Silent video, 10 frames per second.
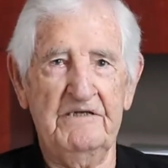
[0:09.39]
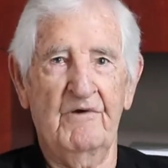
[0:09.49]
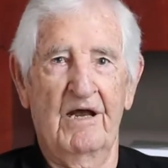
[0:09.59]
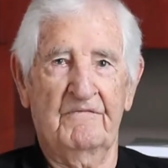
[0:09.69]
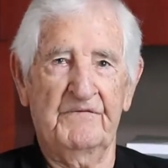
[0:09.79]

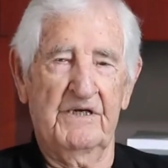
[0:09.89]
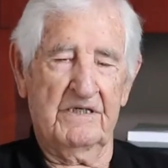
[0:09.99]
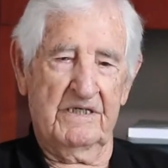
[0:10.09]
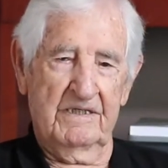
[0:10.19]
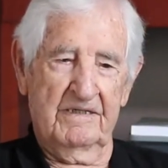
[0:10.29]
Ralph
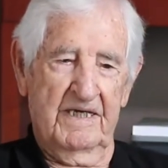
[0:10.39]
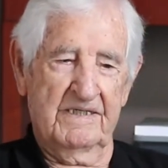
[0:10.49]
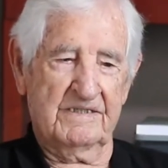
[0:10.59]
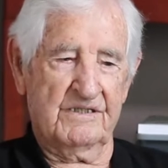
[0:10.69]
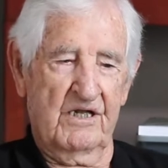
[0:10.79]
Young
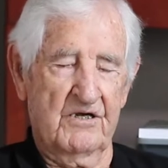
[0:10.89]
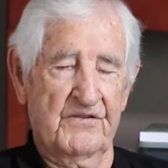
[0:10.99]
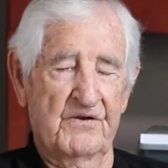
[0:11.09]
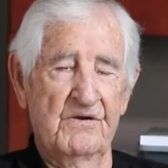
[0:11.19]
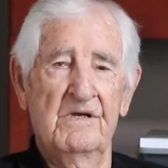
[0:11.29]
as an
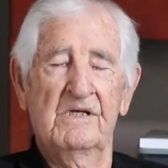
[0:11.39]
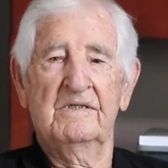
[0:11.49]
author.